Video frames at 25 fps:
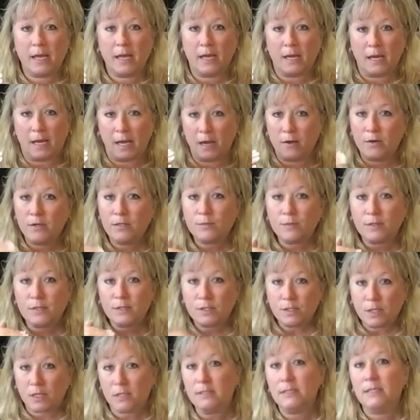And I always
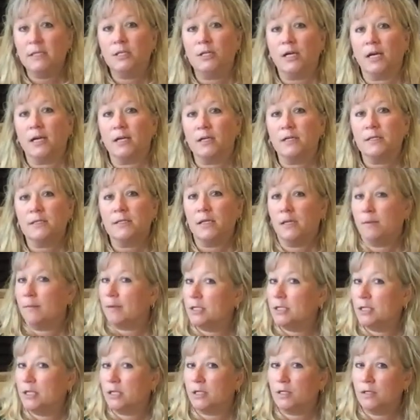want saltine crackers in
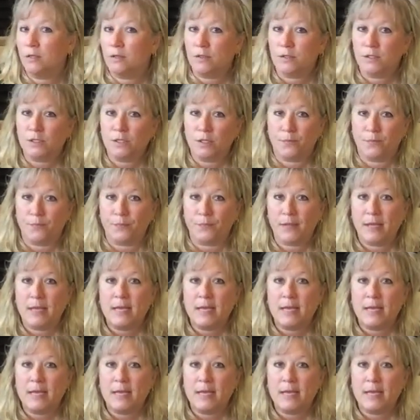my chicken noodle soup.